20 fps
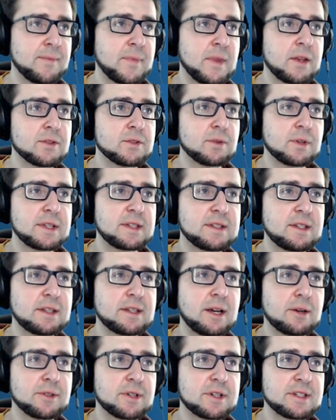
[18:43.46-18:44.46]
So you can see
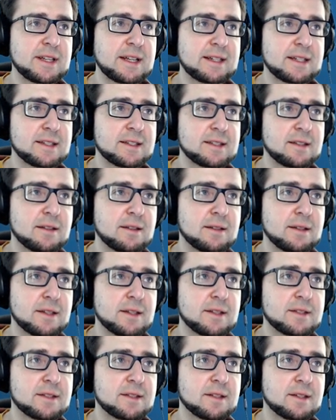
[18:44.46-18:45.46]
now there's like this uh,
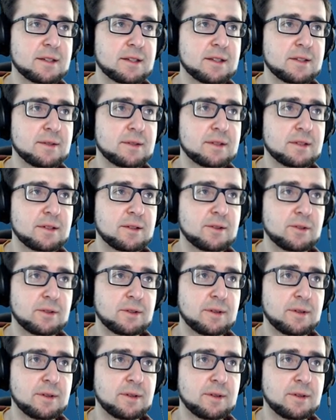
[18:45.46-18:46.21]
this this uh,